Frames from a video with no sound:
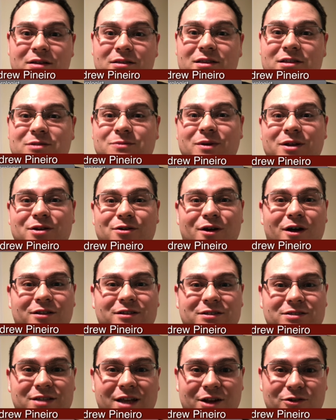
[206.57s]
This is
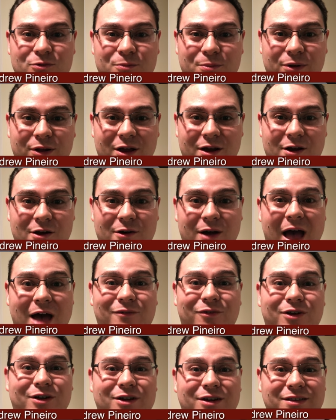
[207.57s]
meteorologist Andrew Panero.
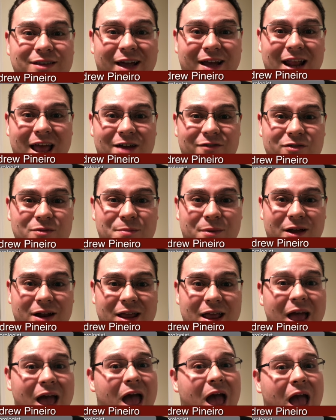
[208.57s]
Have a good night,
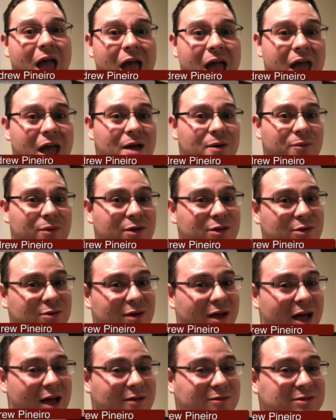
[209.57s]
everybody. And we do
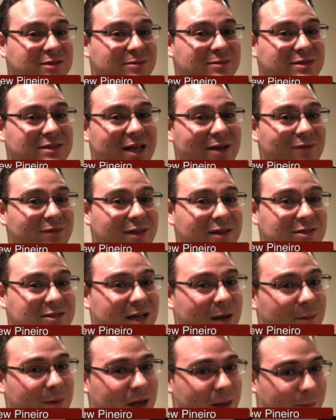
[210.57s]
have some 70s
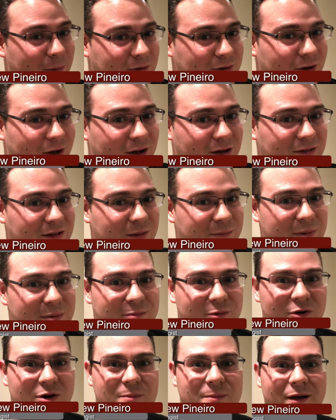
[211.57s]
coming up. I'll talk a little bit
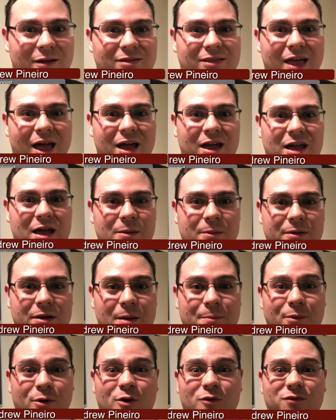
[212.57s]
more about that coming
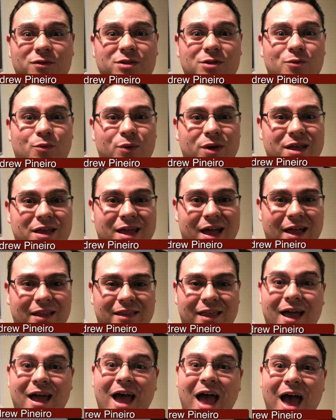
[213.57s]
up over the
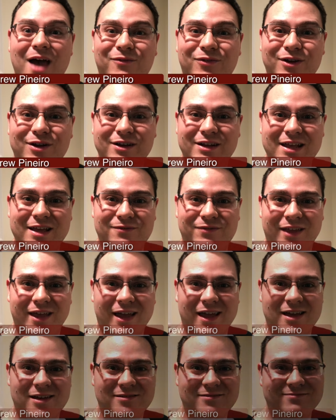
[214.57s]
weekend. Have a good
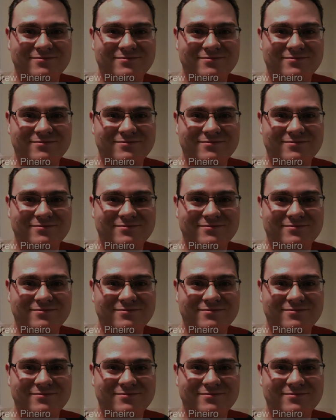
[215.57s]
evening.